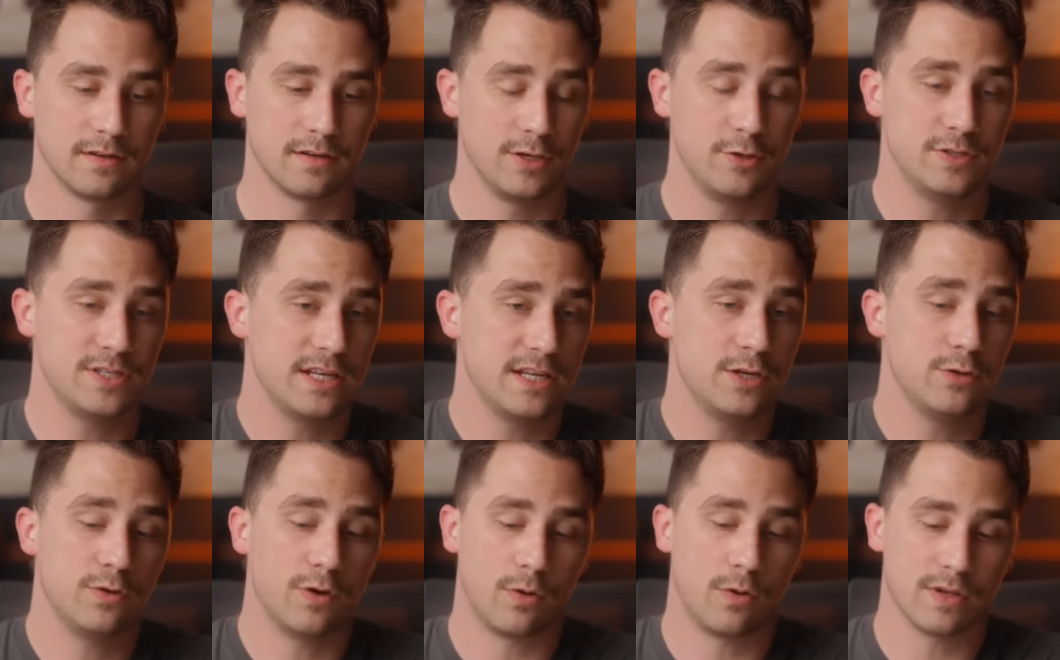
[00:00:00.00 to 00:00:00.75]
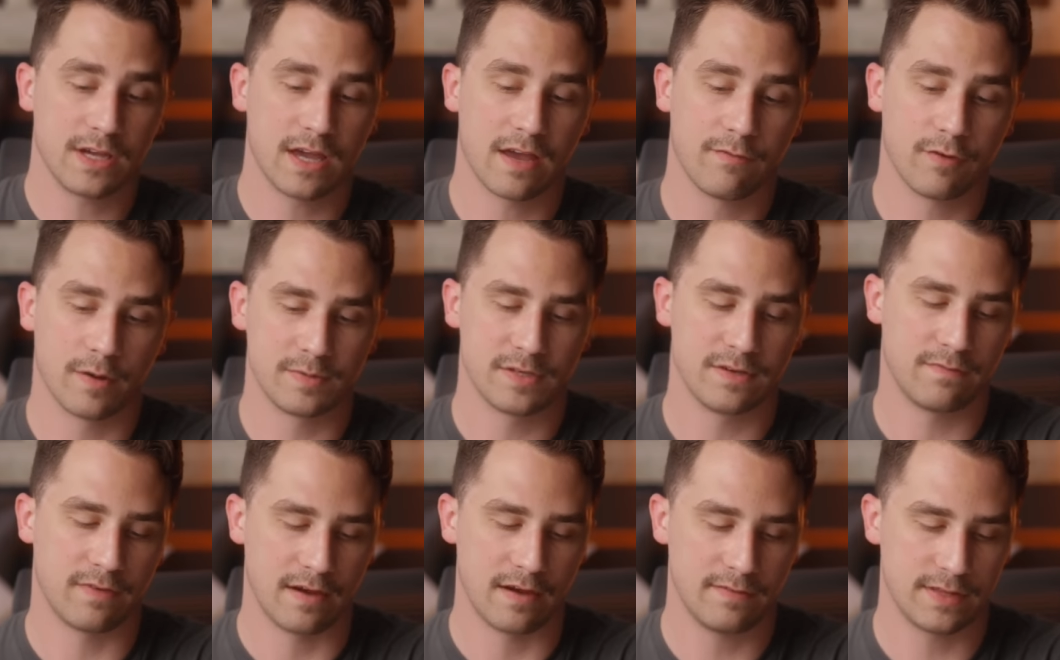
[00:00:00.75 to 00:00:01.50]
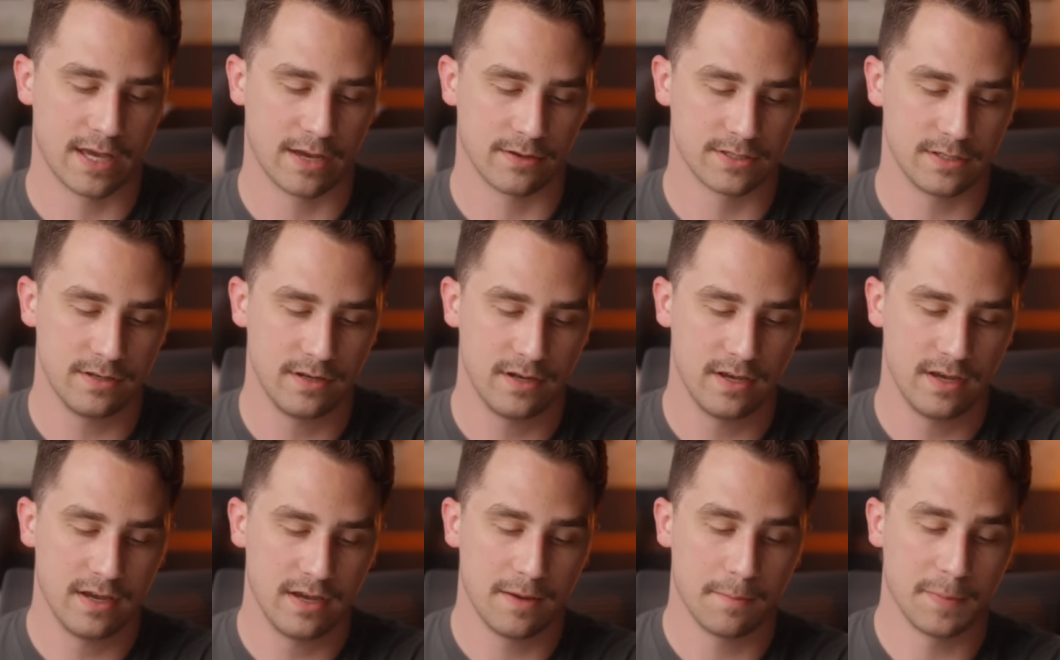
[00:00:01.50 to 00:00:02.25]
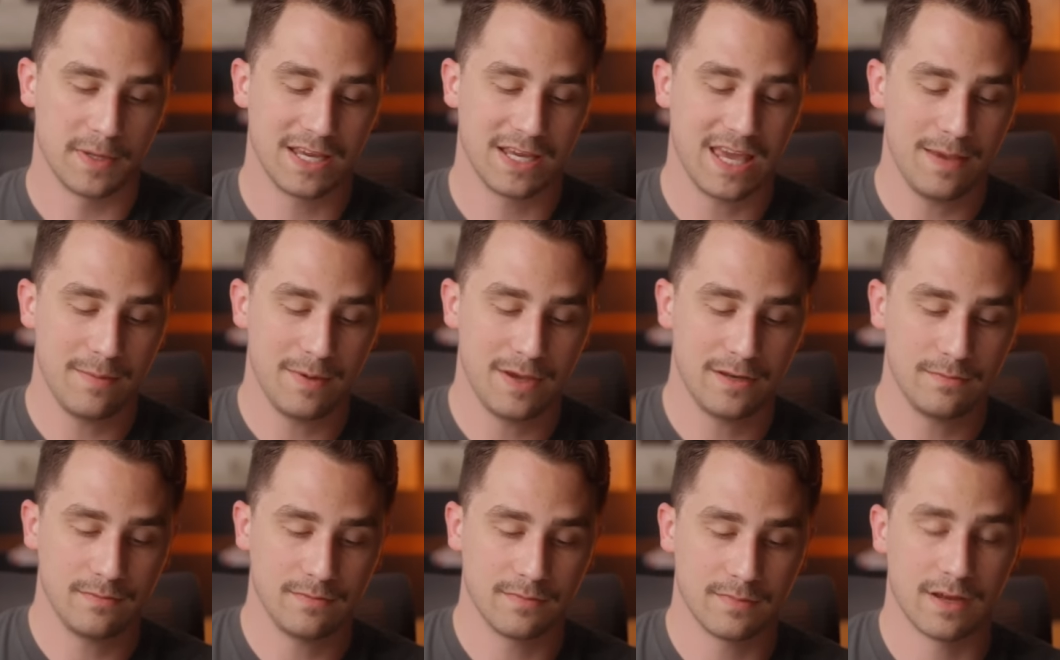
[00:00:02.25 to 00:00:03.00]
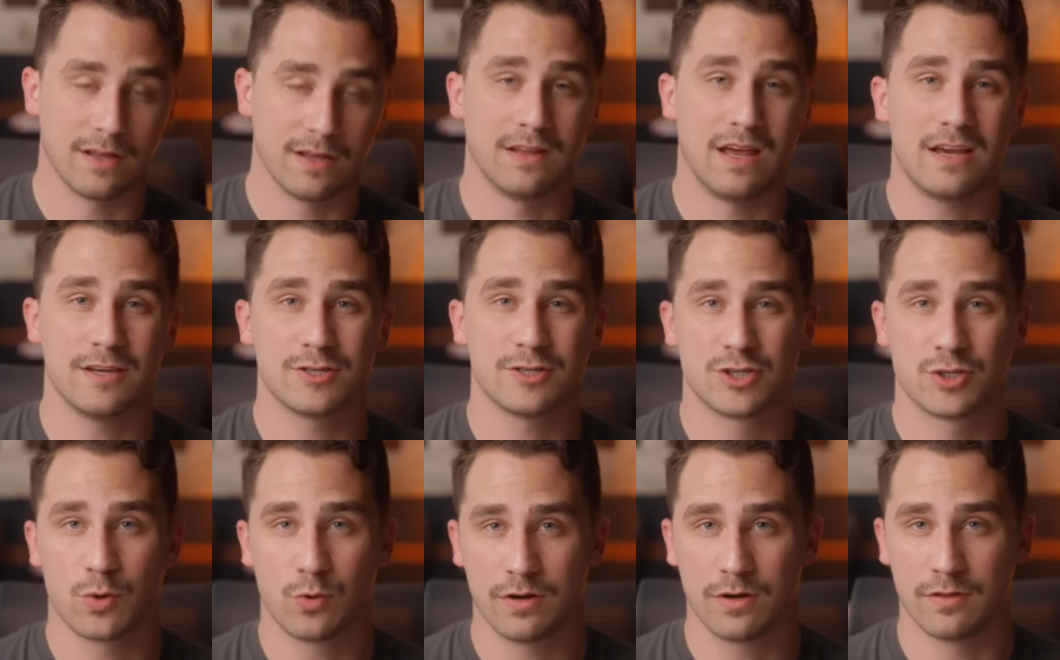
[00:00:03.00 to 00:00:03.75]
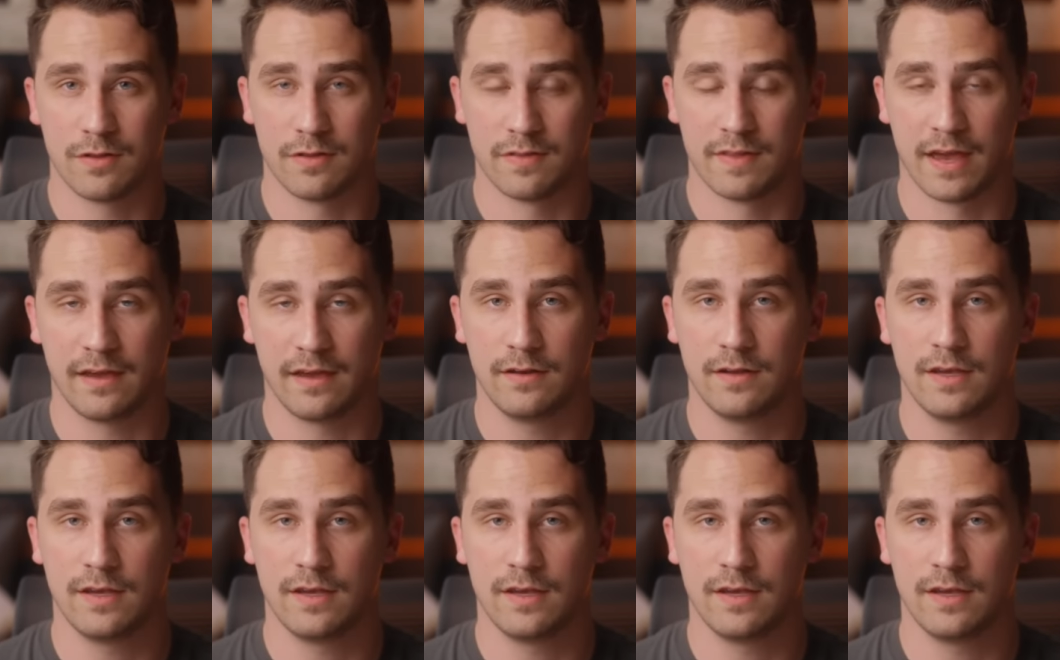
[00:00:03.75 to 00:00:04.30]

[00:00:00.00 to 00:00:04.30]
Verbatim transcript: You said you'd only cover up to 5,000, but it came in a lot shorter than that.